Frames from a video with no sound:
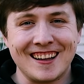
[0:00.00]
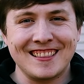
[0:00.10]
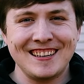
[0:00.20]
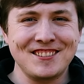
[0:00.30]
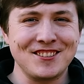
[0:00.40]

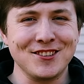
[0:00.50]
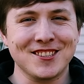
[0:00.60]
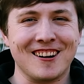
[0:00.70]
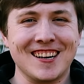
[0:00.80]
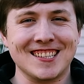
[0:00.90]
These
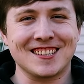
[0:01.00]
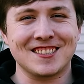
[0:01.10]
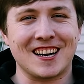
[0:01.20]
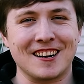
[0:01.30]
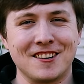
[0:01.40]
shoes aren't
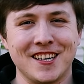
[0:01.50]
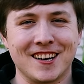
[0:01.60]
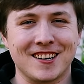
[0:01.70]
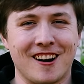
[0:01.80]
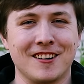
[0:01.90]
necessarily a
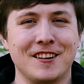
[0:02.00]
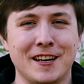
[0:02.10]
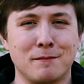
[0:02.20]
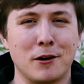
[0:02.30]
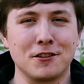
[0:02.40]

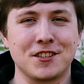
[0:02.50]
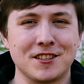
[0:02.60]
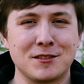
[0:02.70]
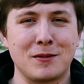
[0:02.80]
gardening purchase,